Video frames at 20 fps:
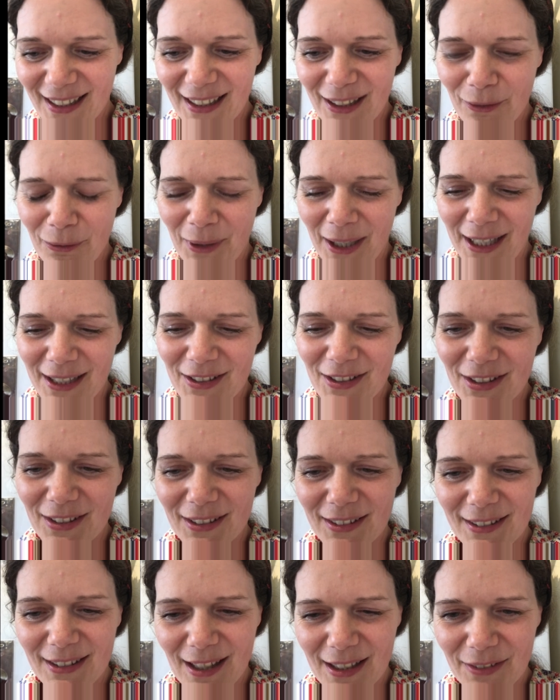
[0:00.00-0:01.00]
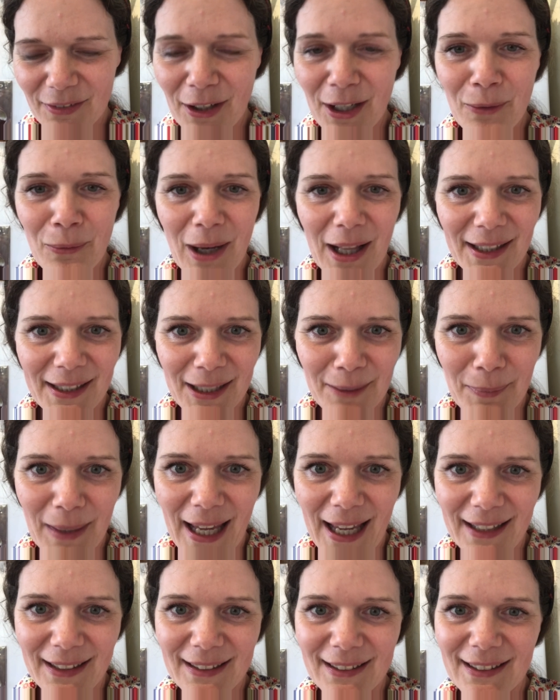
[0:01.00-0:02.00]
which does very well in a
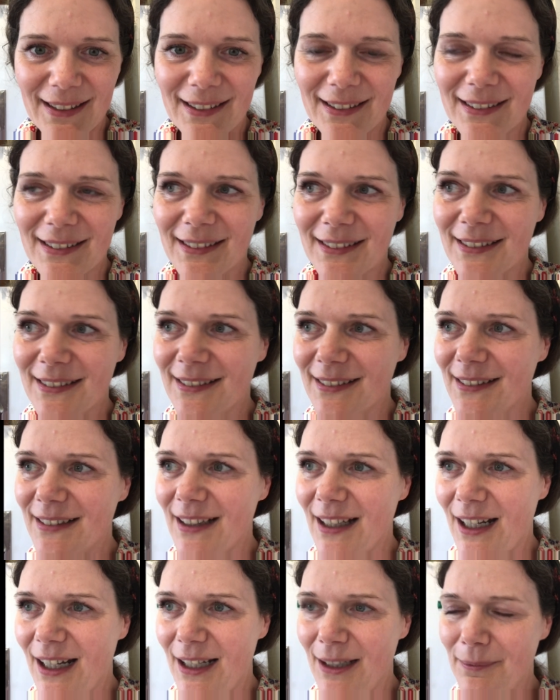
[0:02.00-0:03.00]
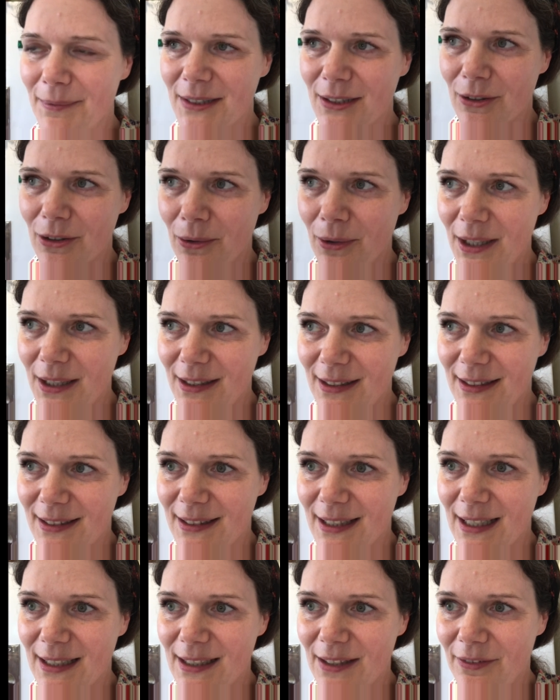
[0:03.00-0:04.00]
blend. It's got quite a
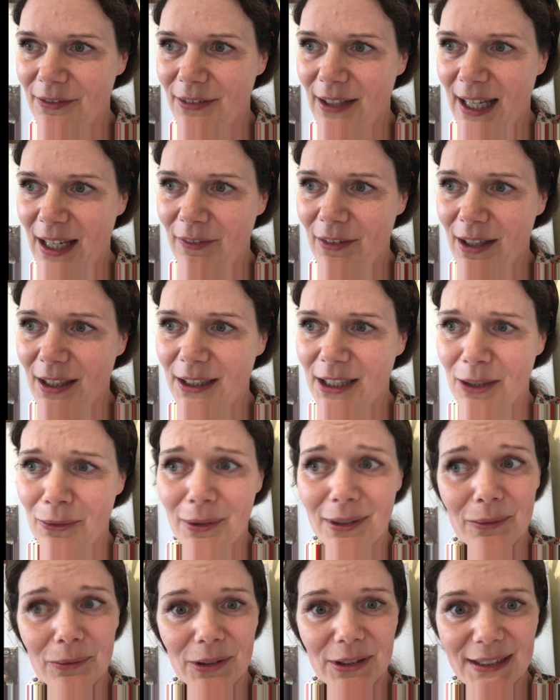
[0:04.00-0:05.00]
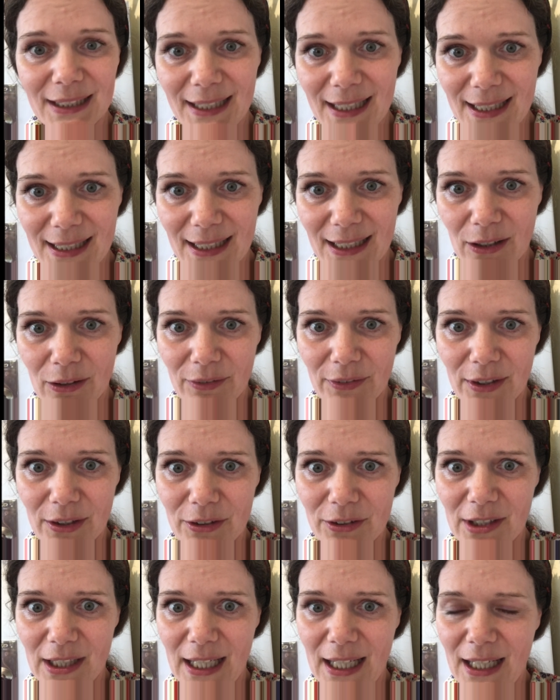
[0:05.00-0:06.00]
distinctive flavour. You wouldn't want to eat it off the
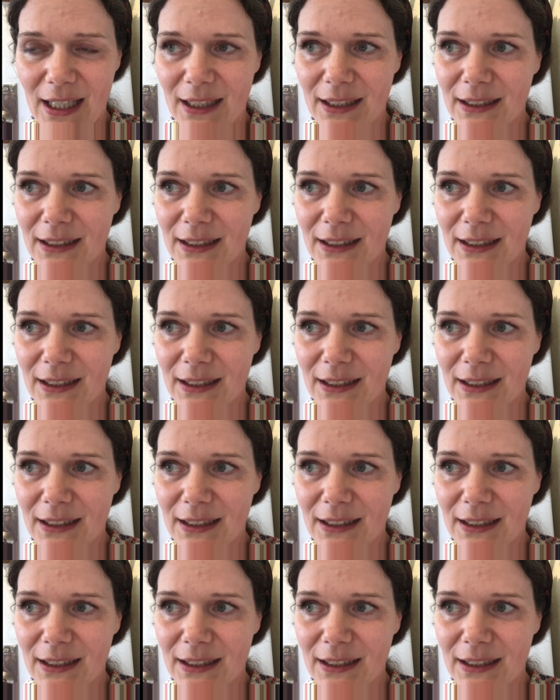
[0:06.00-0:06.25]
tree.